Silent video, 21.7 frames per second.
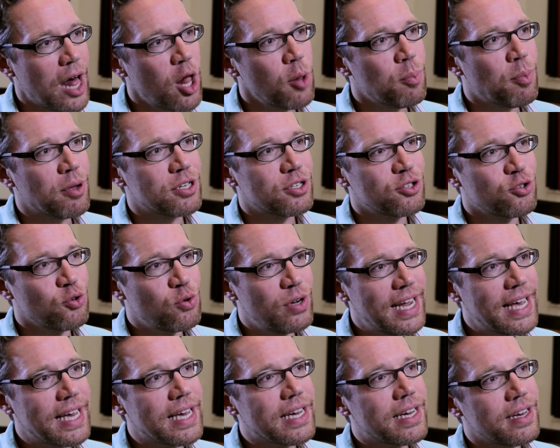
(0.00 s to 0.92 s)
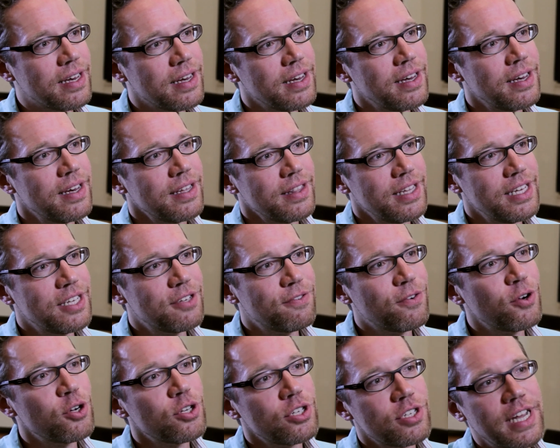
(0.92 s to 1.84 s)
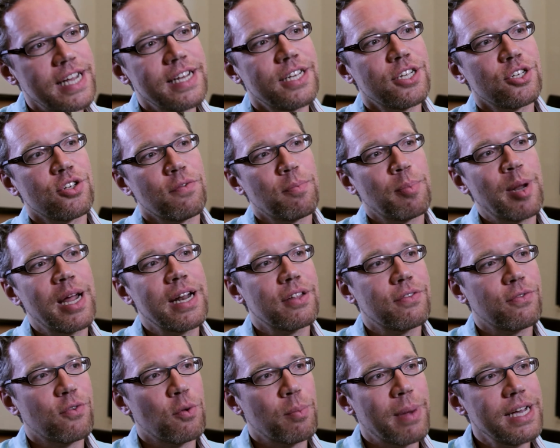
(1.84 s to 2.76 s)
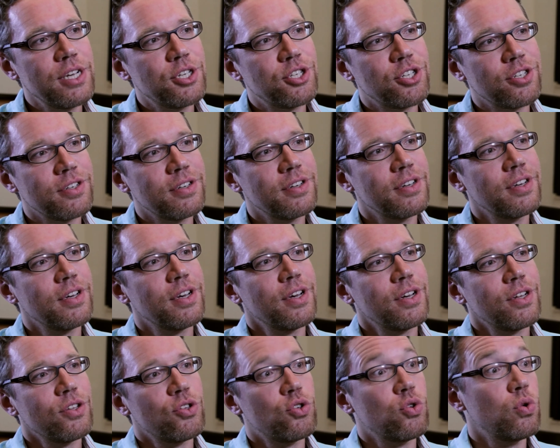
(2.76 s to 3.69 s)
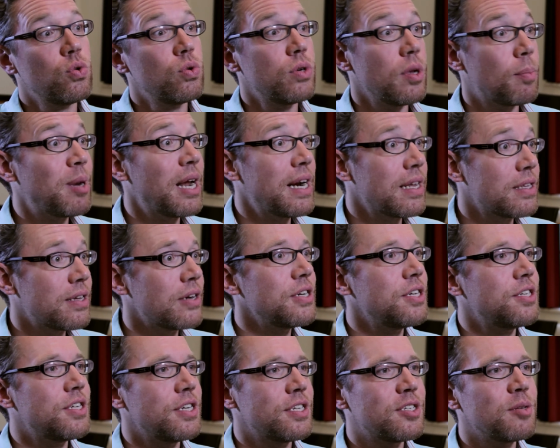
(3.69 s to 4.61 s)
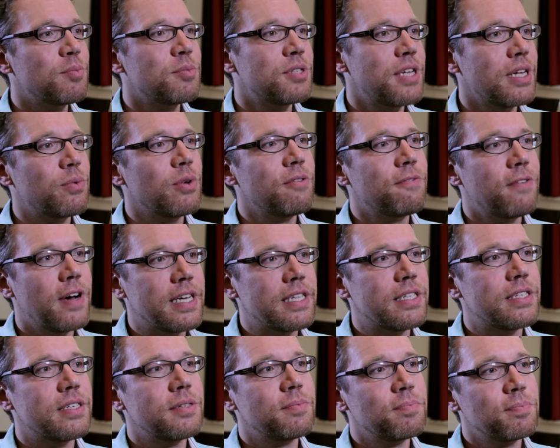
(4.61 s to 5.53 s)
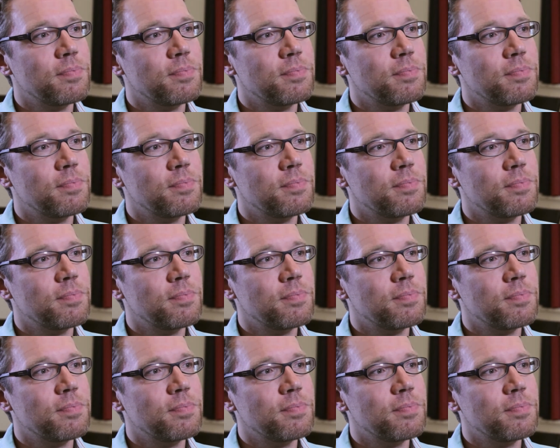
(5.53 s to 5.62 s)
help us to link these first stages of planet formation to the planetary systems that we find.